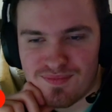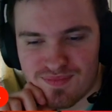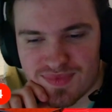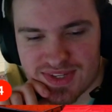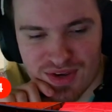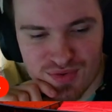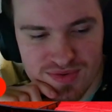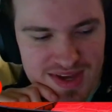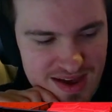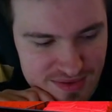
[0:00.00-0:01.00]
So
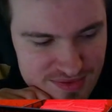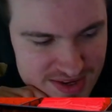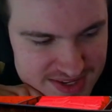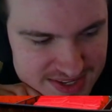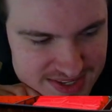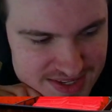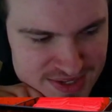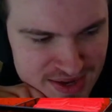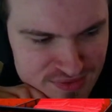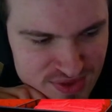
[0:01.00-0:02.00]
yeah, fantastic
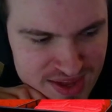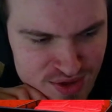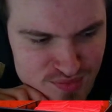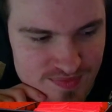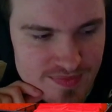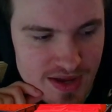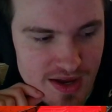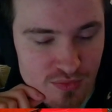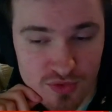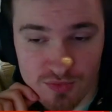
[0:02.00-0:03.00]
stuff there.
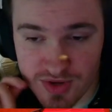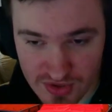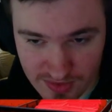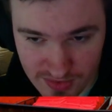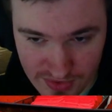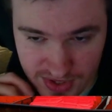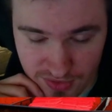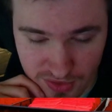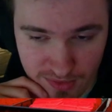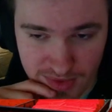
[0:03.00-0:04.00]
It will be streamed
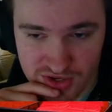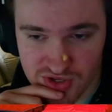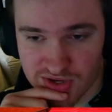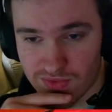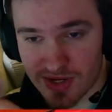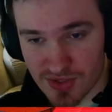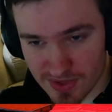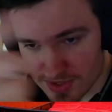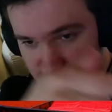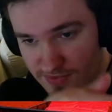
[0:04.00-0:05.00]
also on my channel as
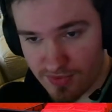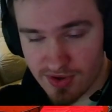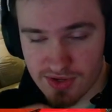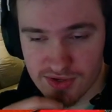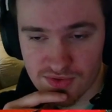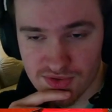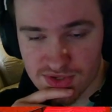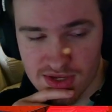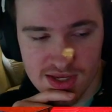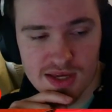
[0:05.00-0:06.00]
well as over on Early
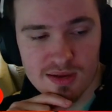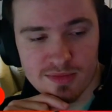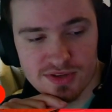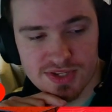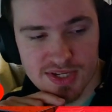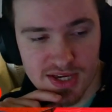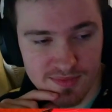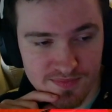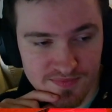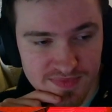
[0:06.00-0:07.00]
Doors. But
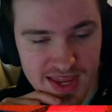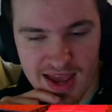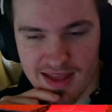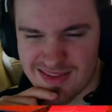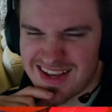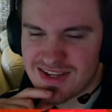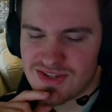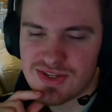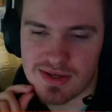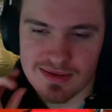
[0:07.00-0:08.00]
yeah,
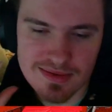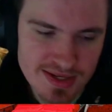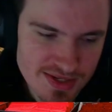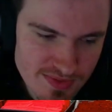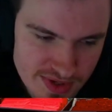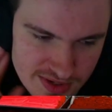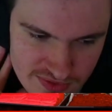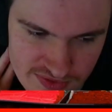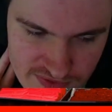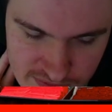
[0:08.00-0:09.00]
links to Early
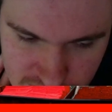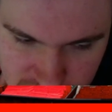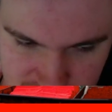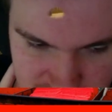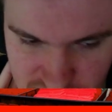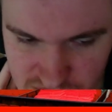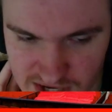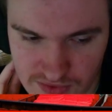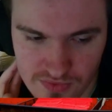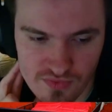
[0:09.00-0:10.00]
Doors Football TV
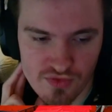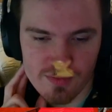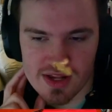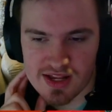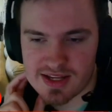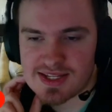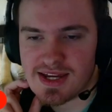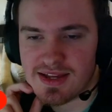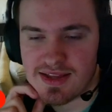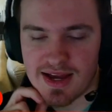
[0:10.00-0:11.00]
channel will be linked
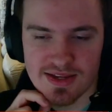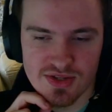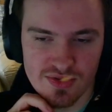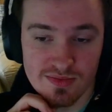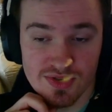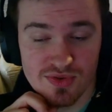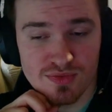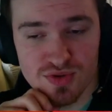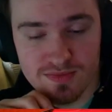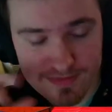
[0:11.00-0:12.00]
in that stream
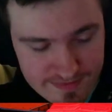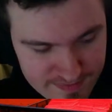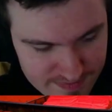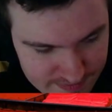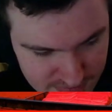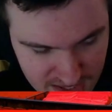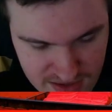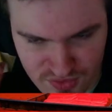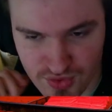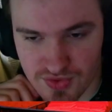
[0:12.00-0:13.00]
description. And
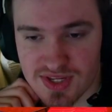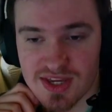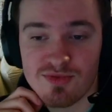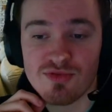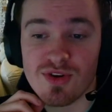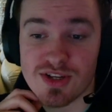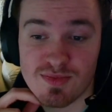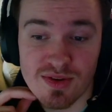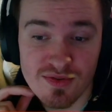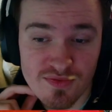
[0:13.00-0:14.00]
of course, keep your eyes
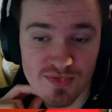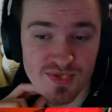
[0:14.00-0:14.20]
peeled for the